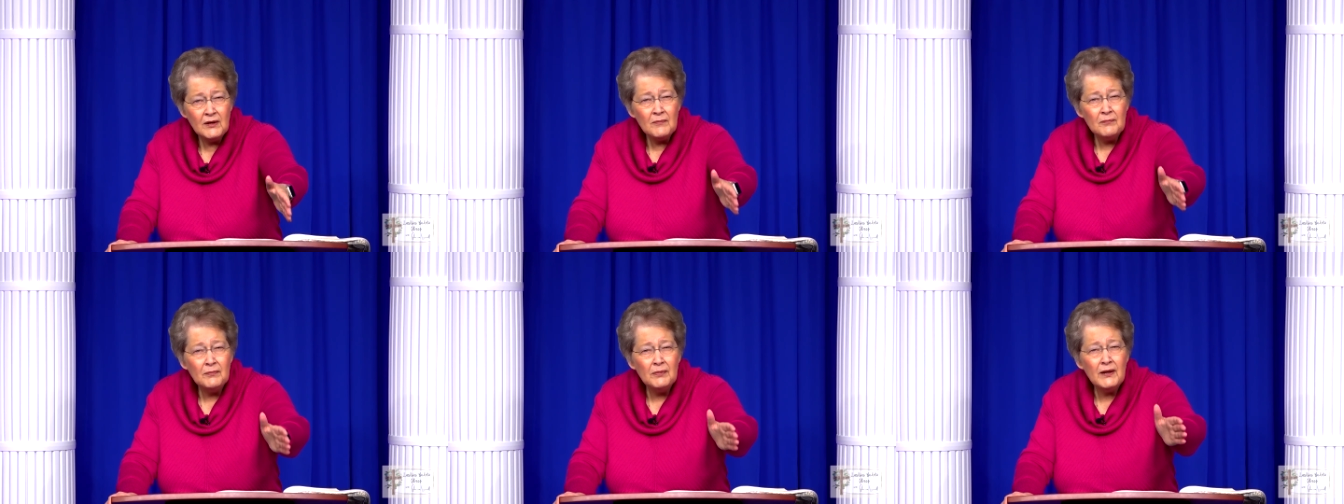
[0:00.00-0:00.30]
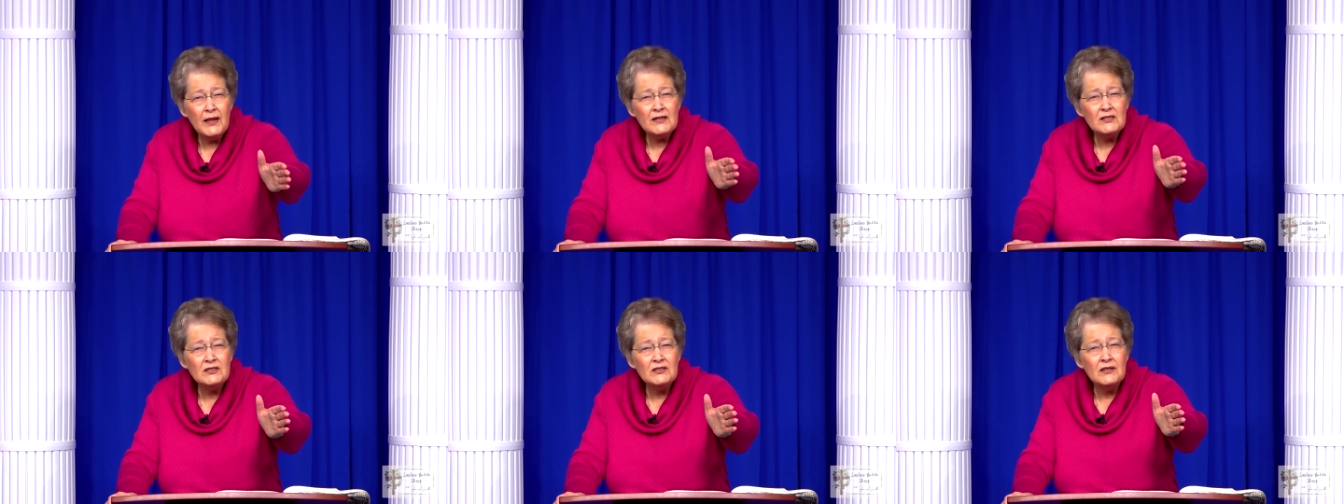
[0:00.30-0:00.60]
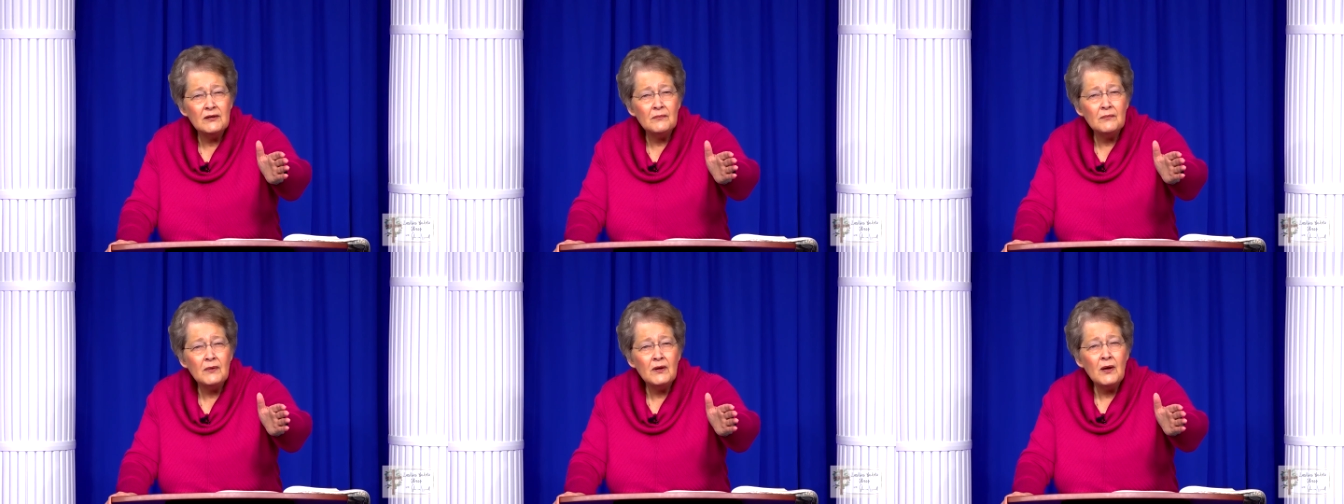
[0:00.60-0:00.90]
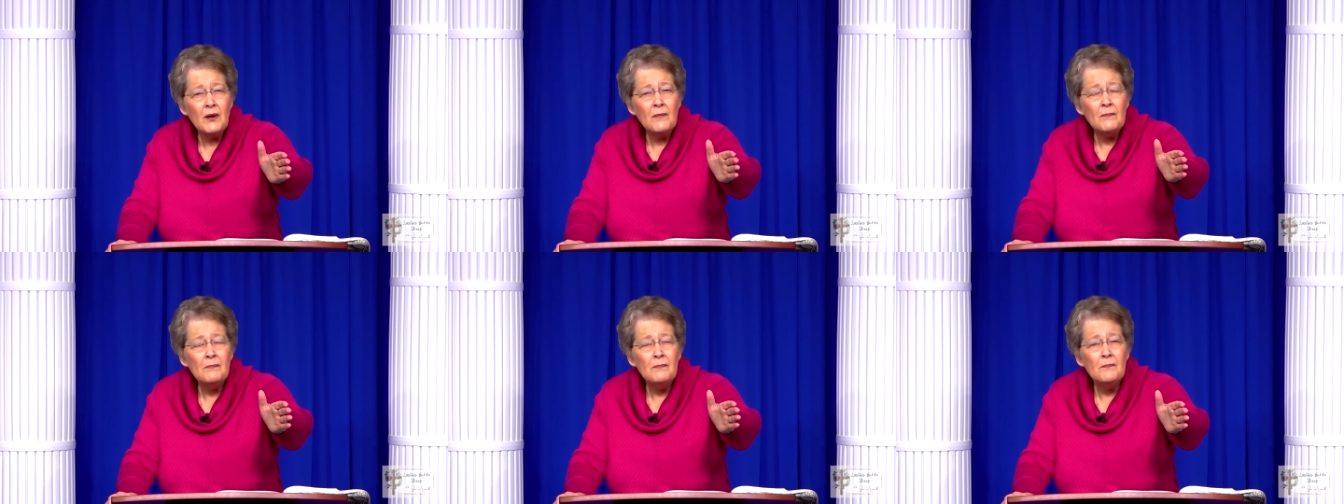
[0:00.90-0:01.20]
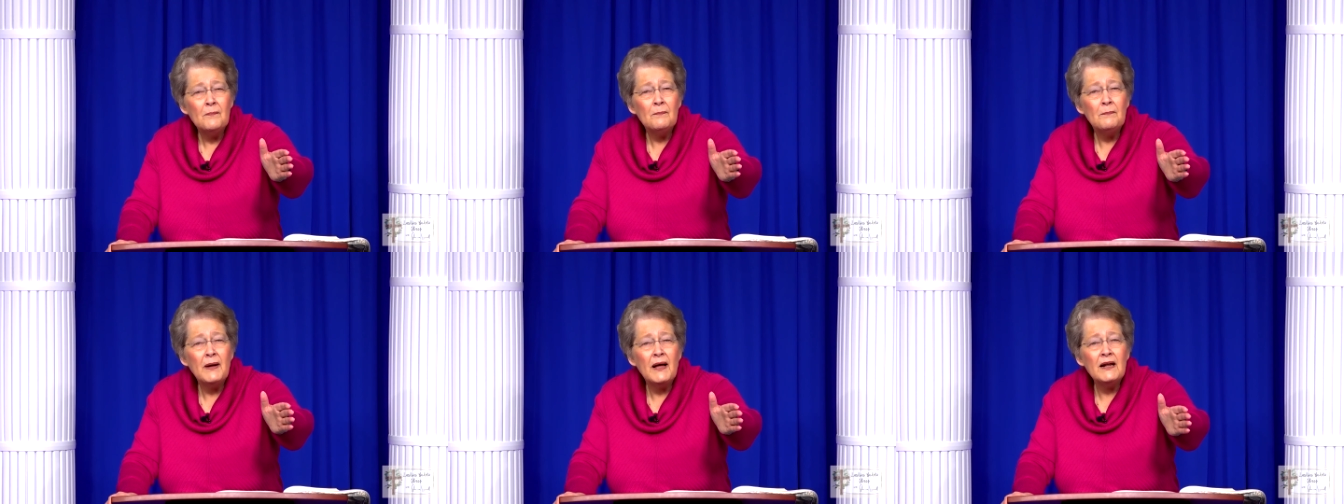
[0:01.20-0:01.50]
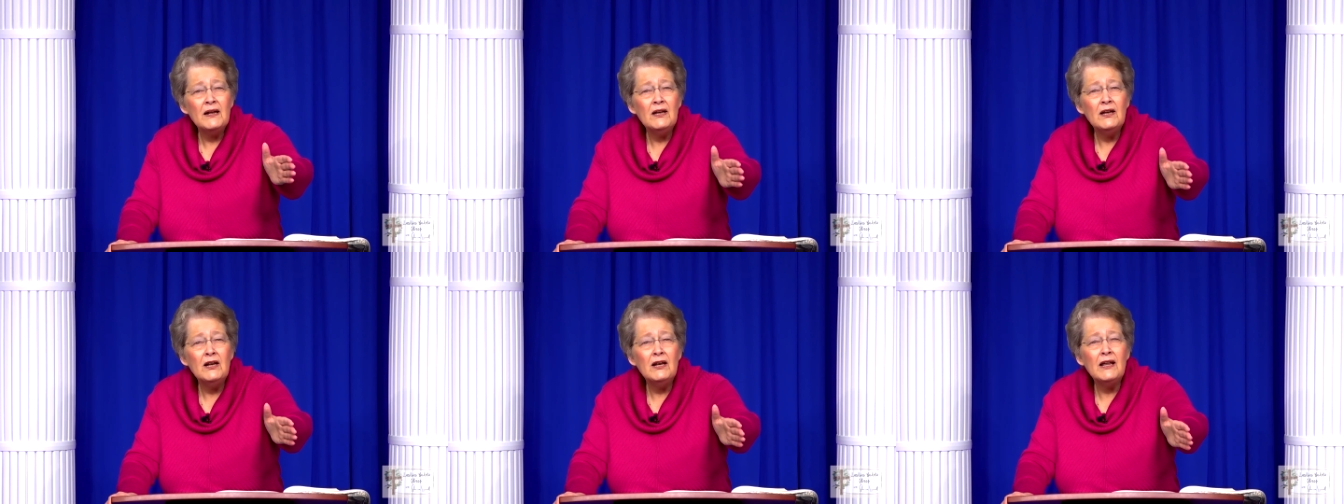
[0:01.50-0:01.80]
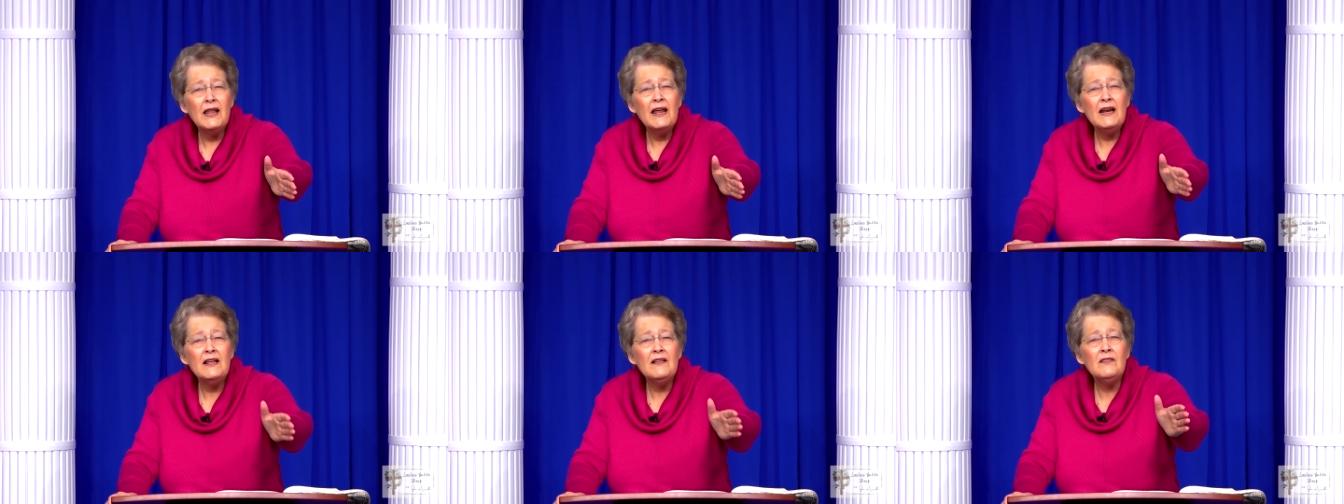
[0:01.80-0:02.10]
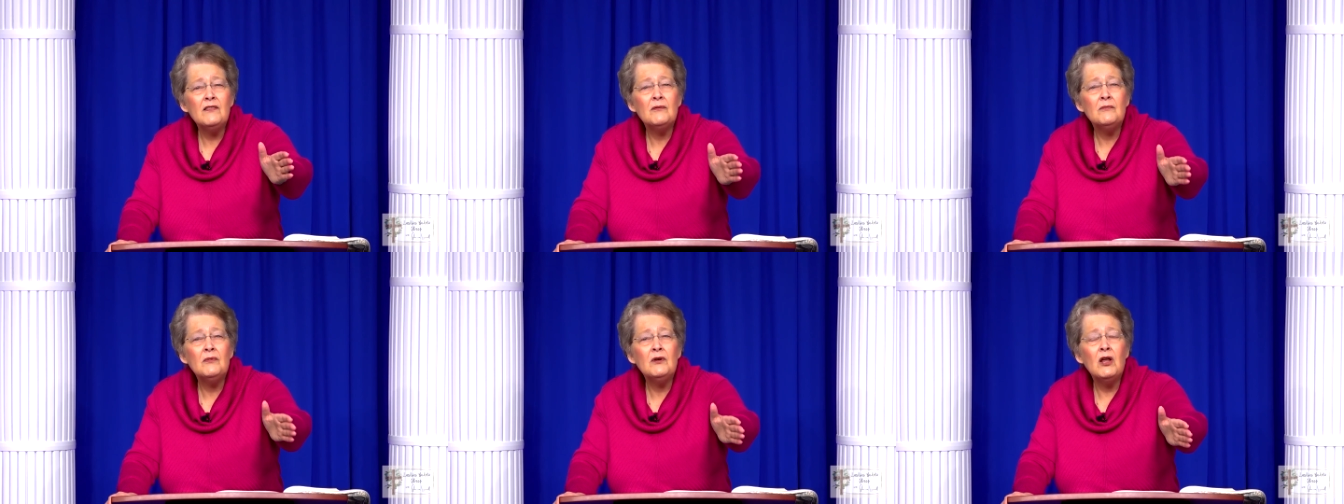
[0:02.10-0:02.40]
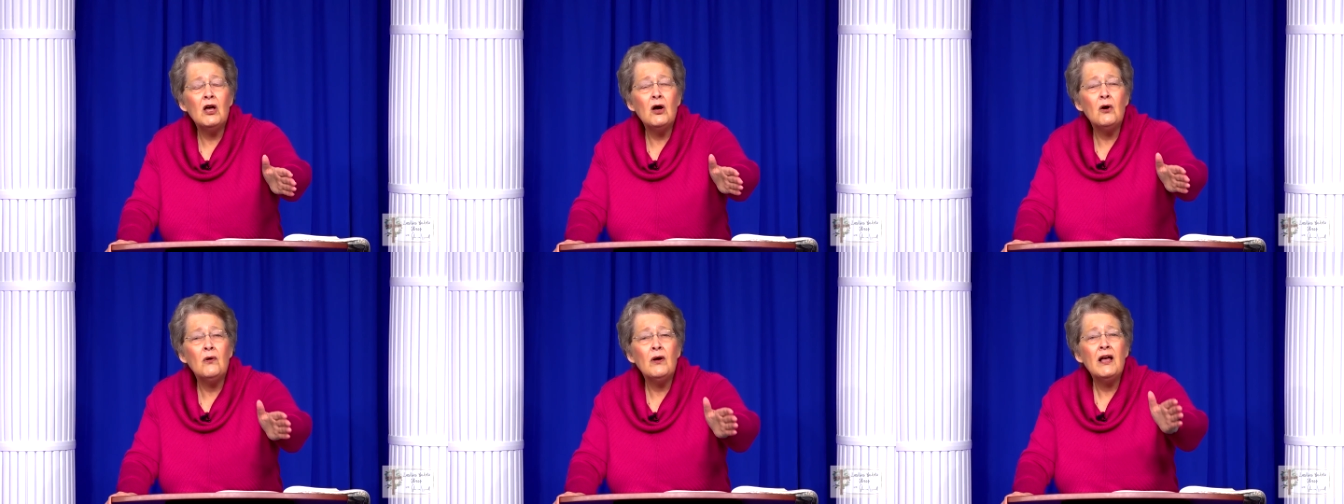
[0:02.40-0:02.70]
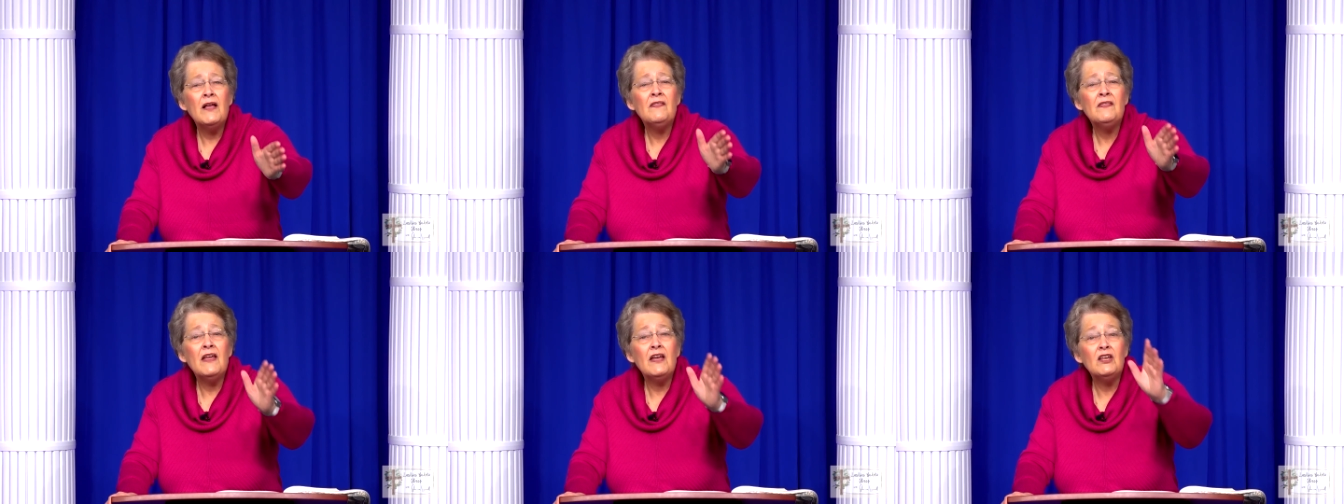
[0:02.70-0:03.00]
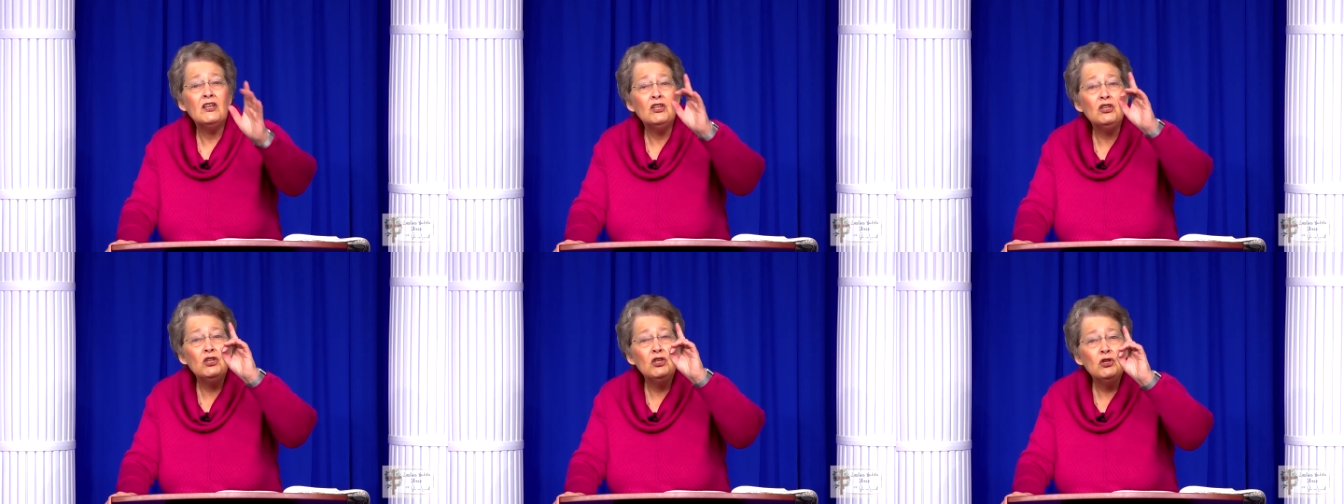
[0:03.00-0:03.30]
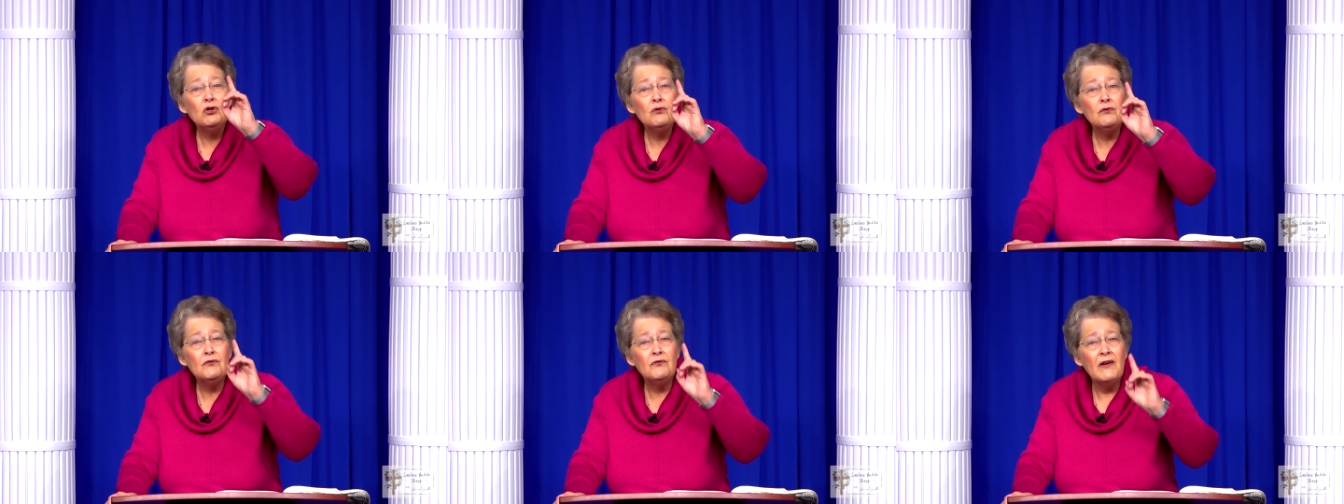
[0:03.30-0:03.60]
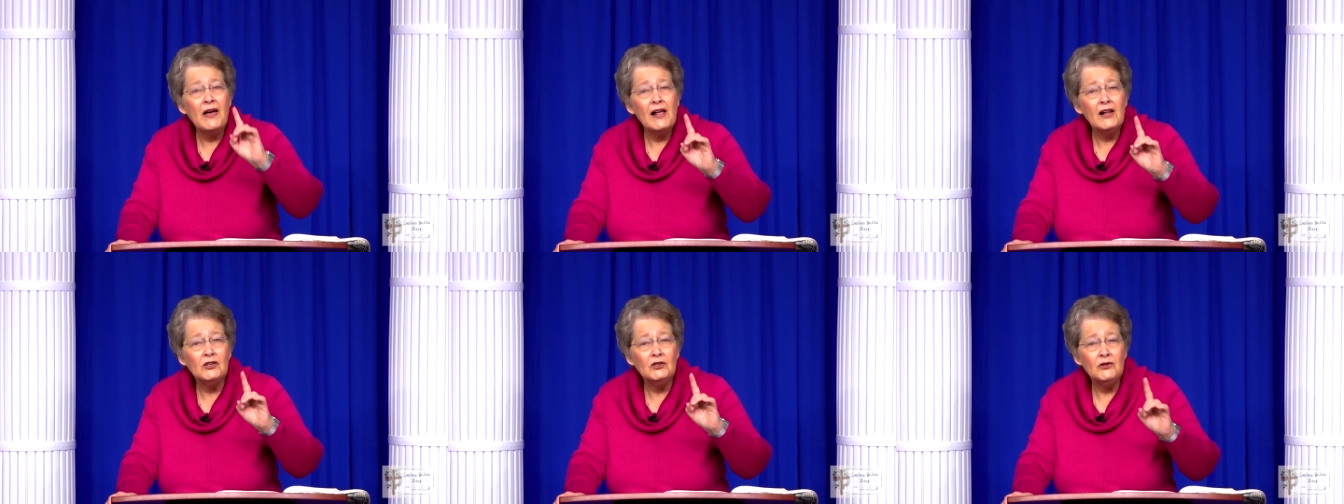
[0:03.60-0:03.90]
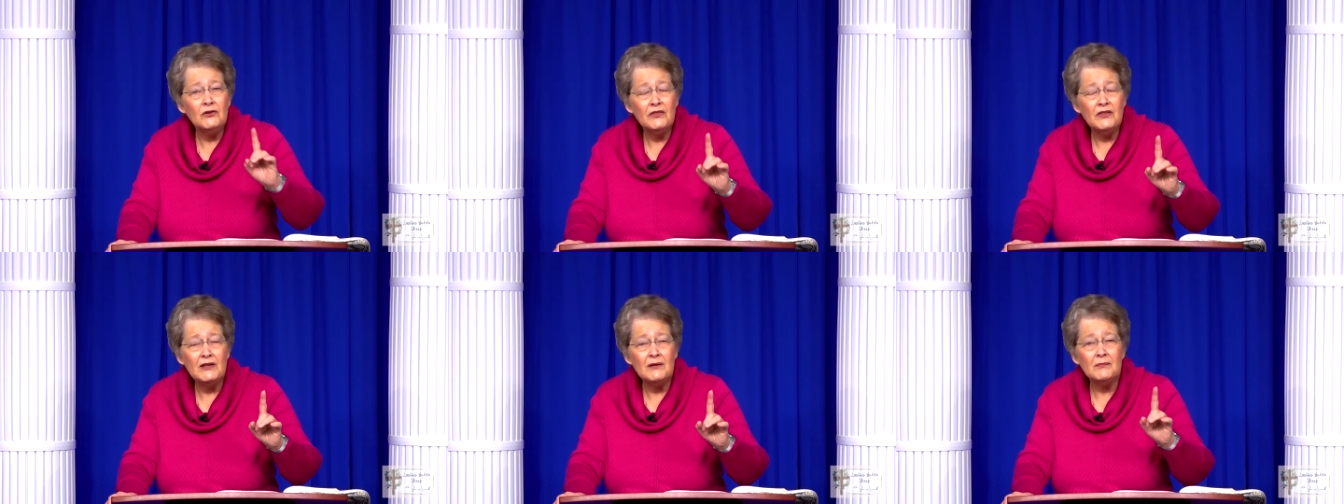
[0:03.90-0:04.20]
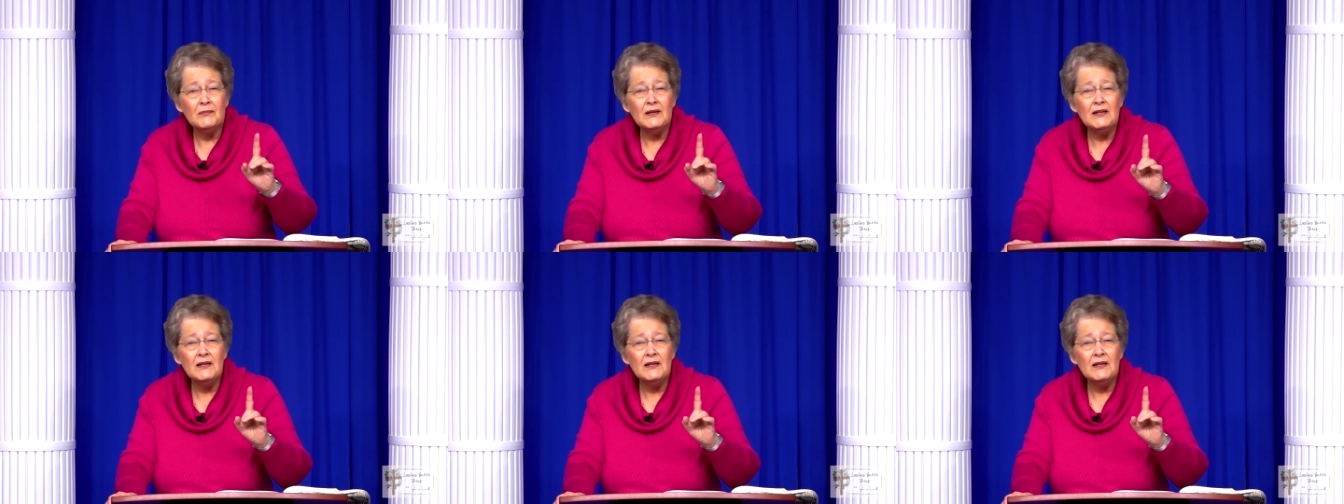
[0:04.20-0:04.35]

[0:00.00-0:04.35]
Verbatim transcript: Bless them by letting them know that you value them.